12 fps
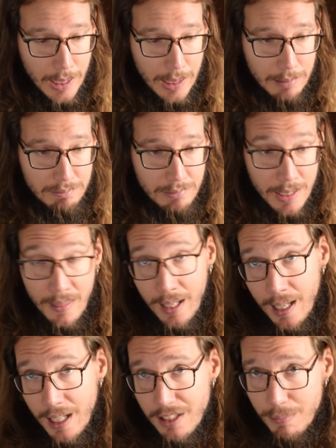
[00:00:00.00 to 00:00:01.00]
And in the
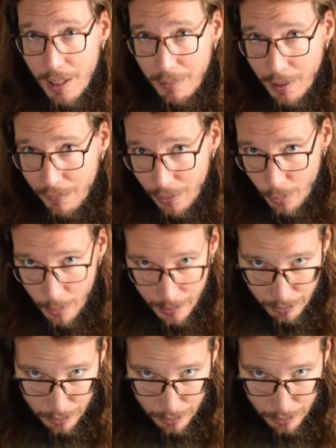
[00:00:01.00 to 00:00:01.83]
case maybe if you want